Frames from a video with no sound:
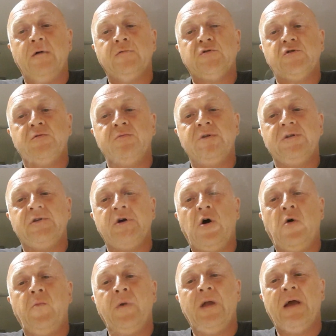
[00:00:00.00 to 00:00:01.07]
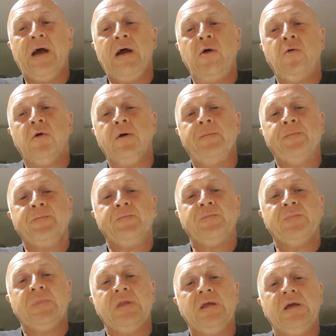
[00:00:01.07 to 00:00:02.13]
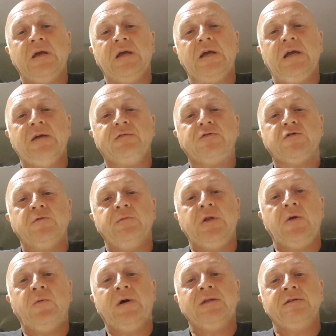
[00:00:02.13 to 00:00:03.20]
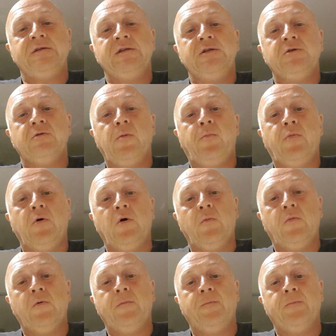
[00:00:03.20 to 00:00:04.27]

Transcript: somebody told me how if somebody went into a pub